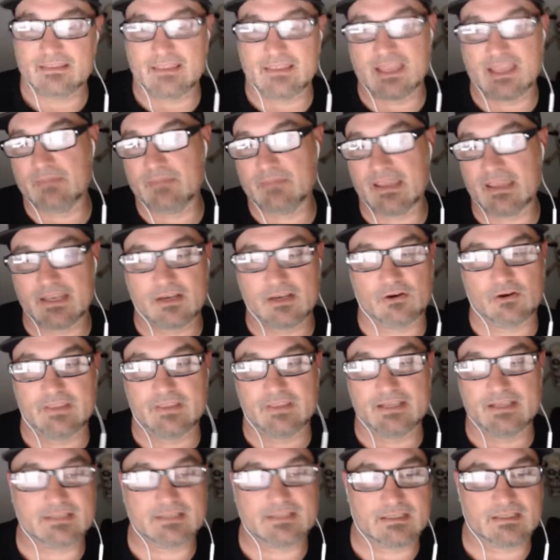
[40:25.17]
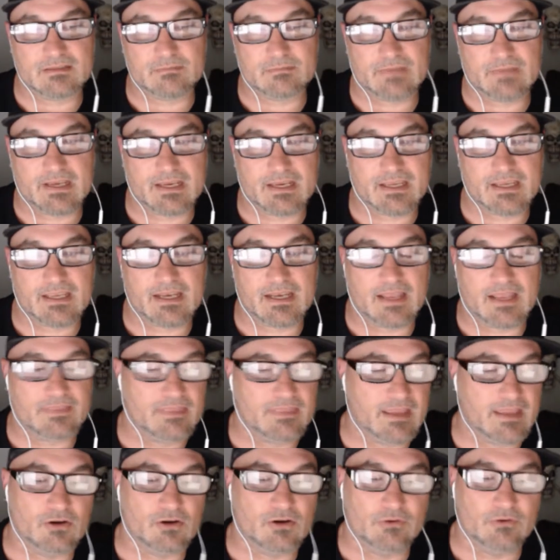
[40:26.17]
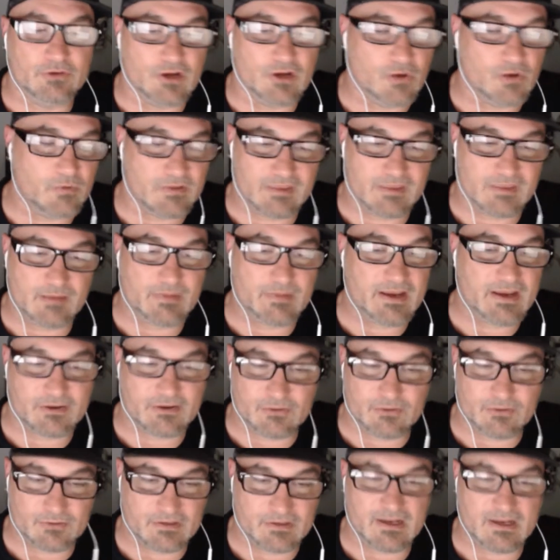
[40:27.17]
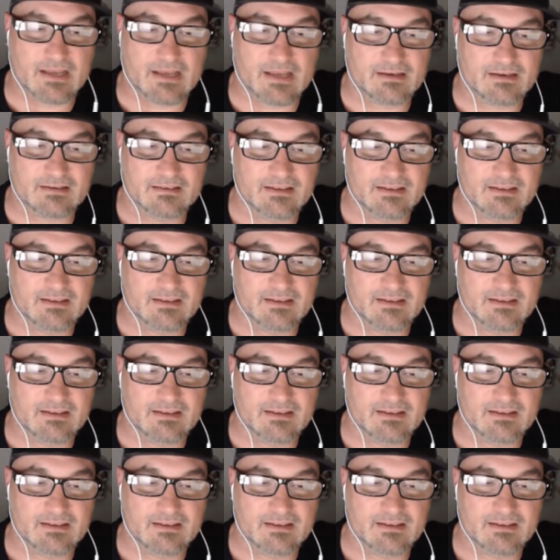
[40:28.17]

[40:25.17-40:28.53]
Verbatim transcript: they made it or they didn't make it, and they don't know whether they made it or not.